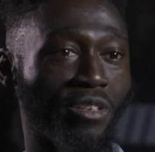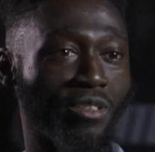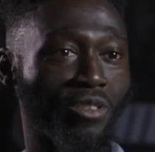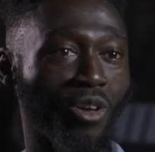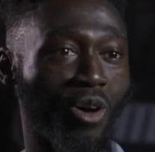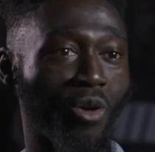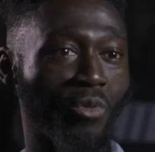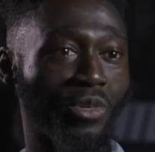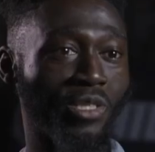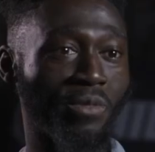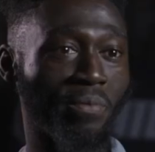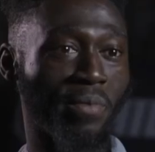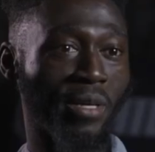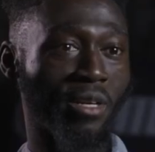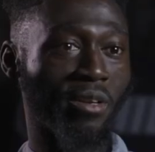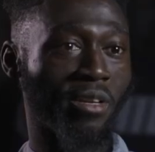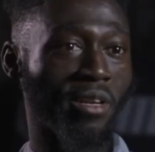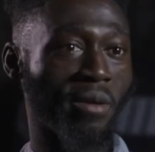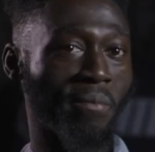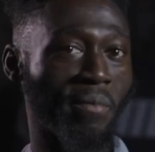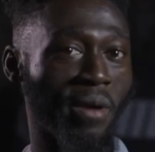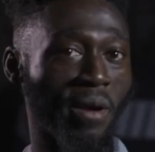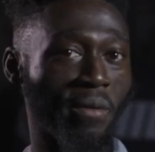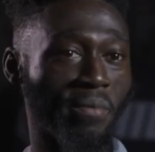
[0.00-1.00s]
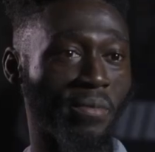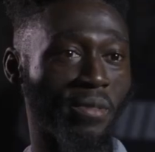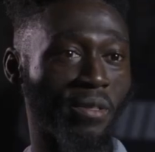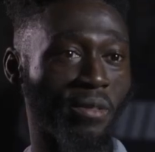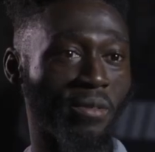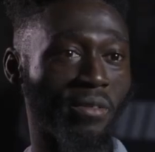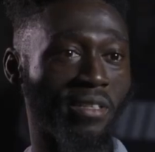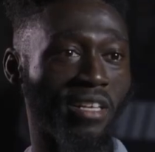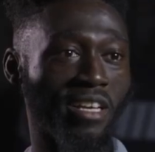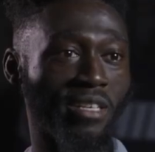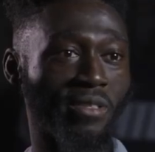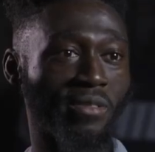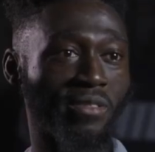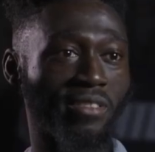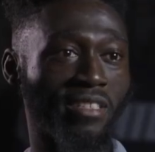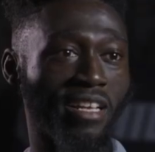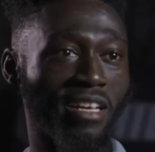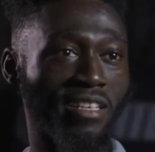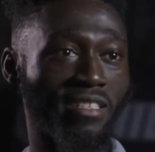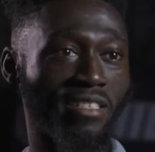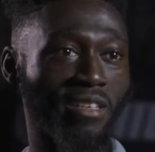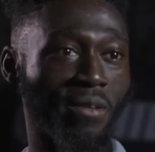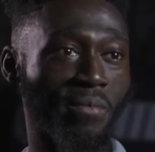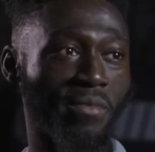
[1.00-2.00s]
has always been on the map, though.
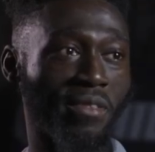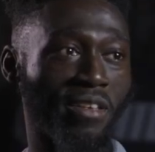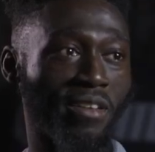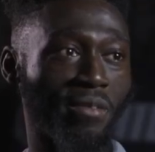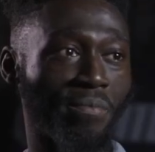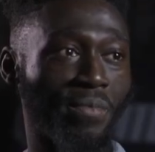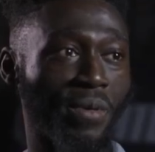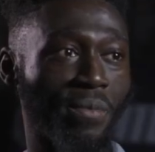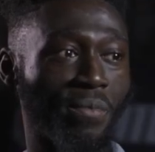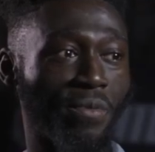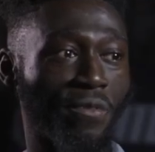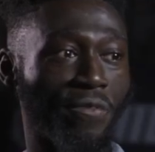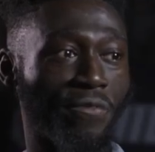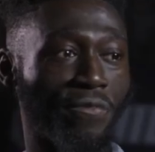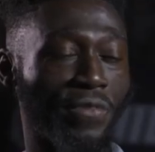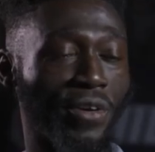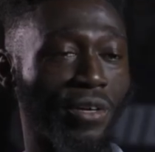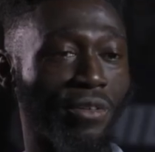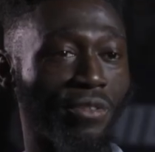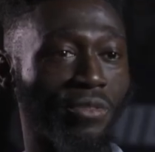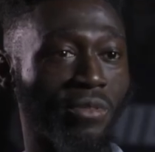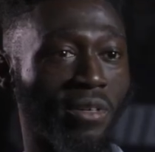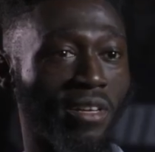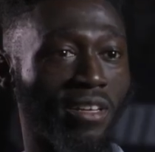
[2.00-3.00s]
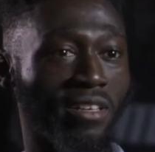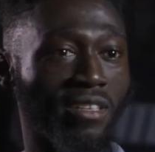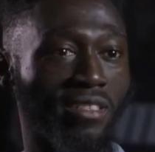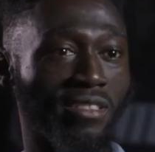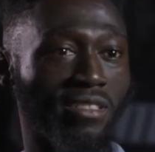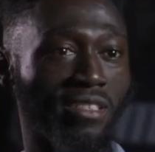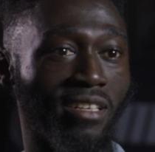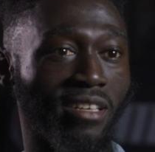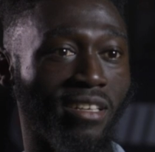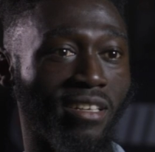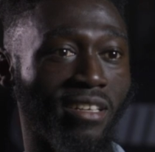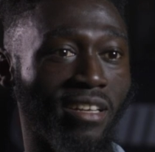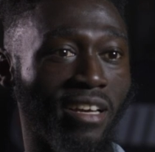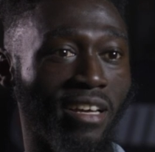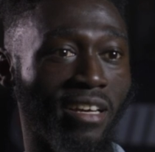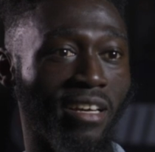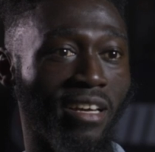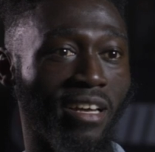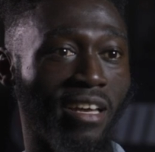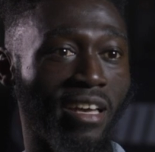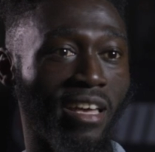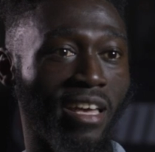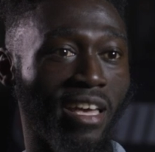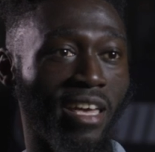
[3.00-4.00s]
That's something people fail to understand. Like,
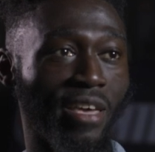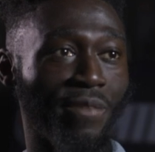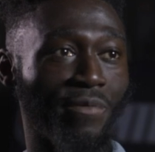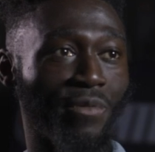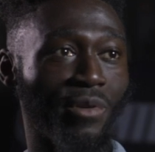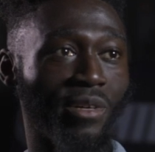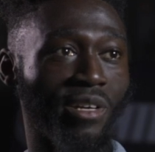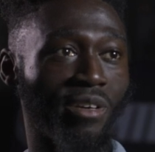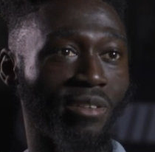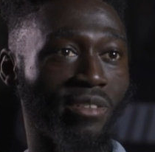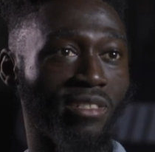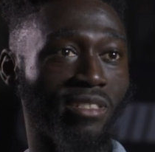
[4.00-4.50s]
even when I